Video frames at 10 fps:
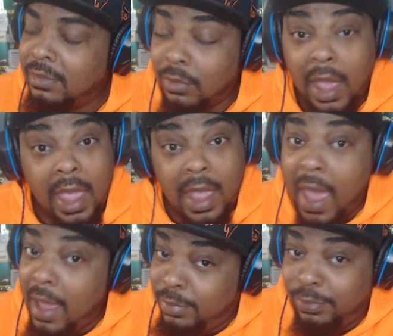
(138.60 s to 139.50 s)

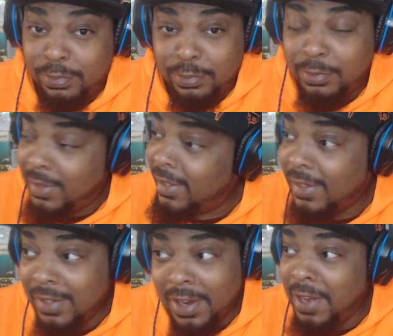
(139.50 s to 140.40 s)
Hey,
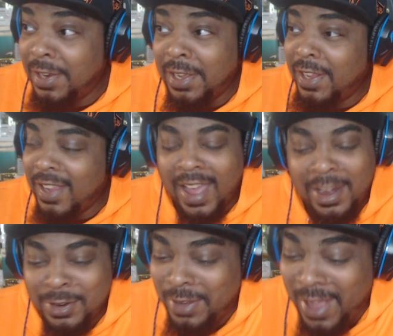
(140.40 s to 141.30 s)
nothing, honey. I
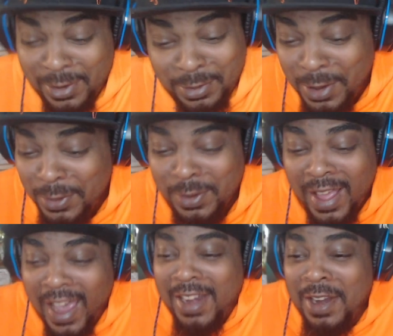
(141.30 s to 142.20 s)
don't know.
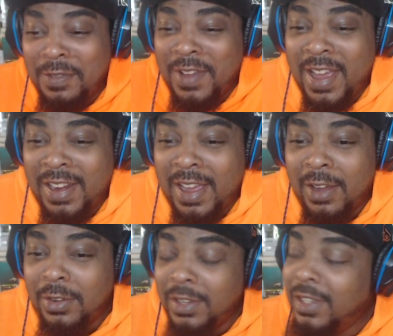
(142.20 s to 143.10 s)
How did they find
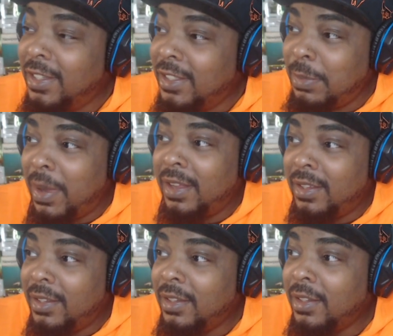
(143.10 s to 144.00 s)
out? Did the
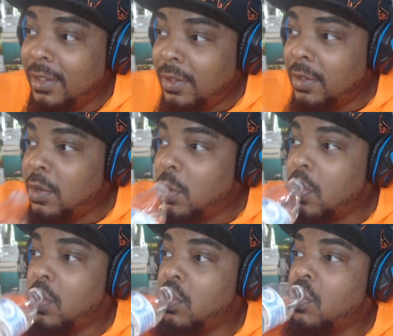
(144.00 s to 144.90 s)
class D
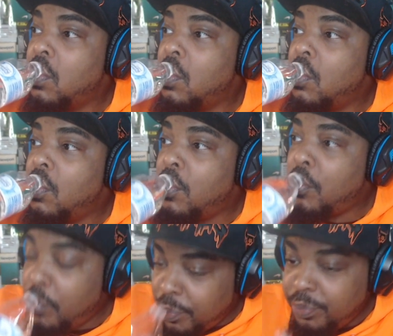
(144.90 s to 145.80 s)
sucker?
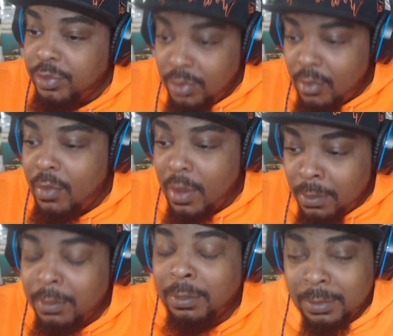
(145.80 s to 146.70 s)
No.
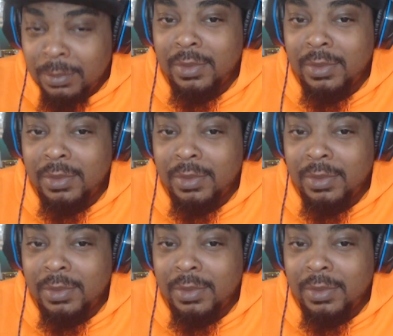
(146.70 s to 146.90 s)
Mm-hmm.